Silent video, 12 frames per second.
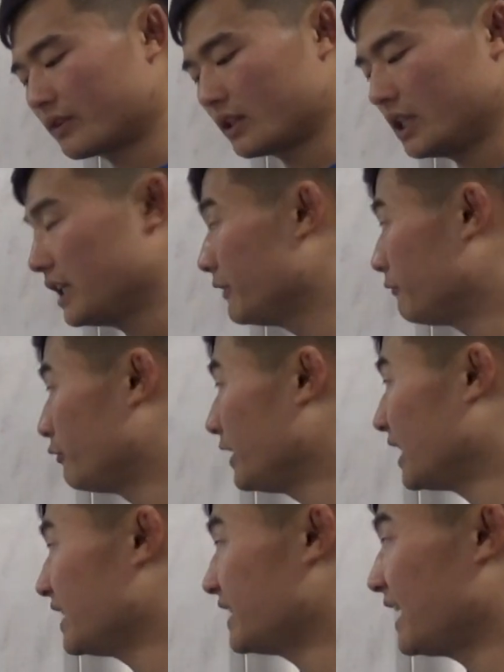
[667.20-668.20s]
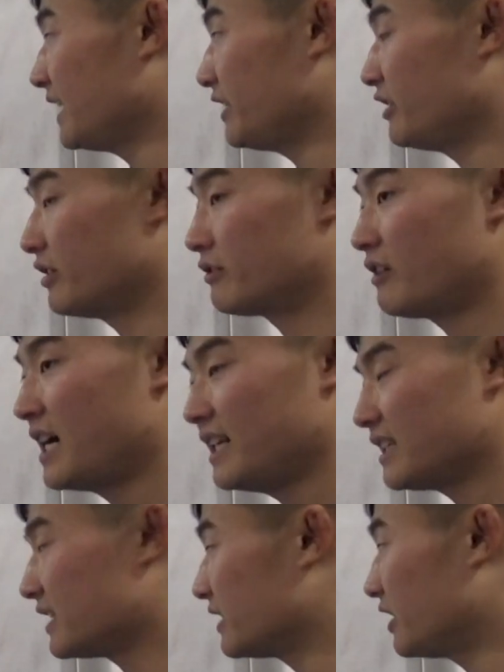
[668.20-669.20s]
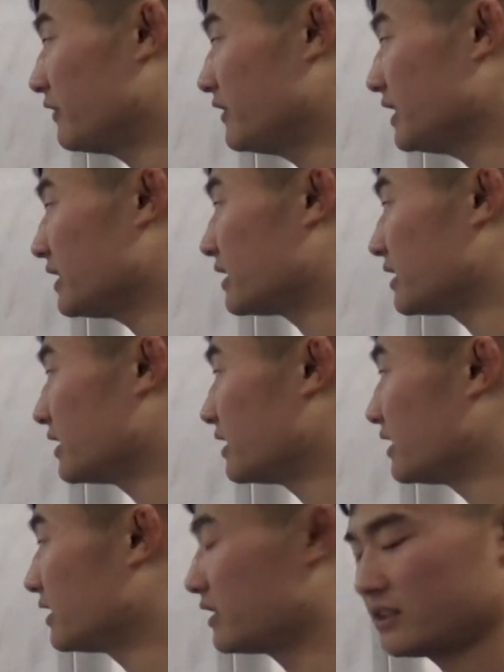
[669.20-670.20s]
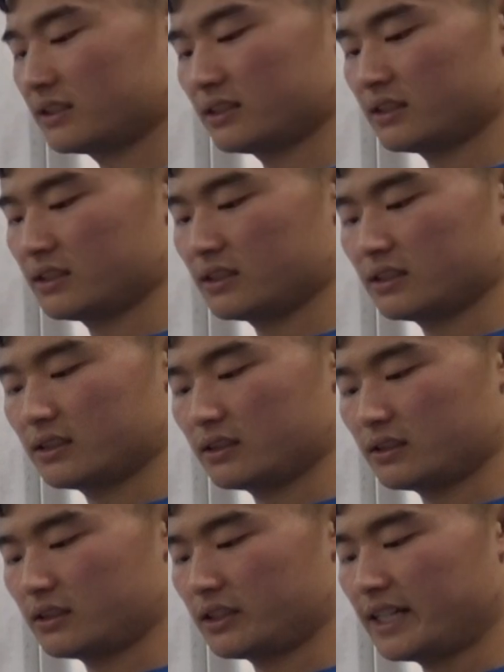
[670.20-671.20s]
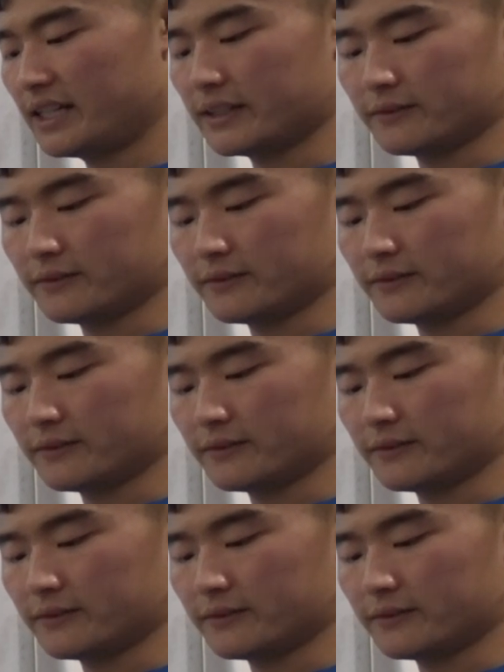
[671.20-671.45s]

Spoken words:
if we are standing to the right of it. Okay,